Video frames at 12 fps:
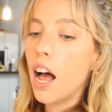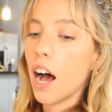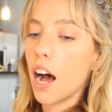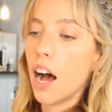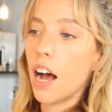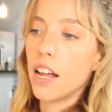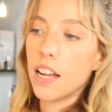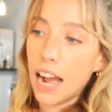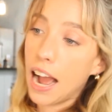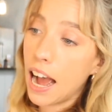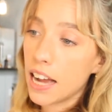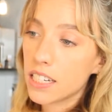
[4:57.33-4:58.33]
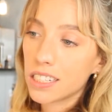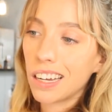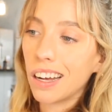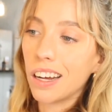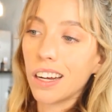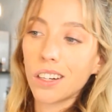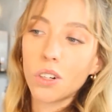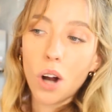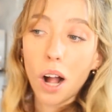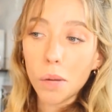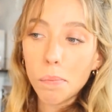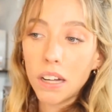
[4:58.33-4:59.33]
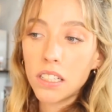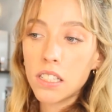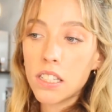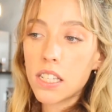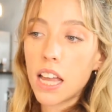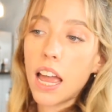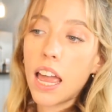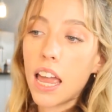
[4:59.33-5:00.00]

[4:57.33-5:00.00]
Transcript: hat, croc buttons,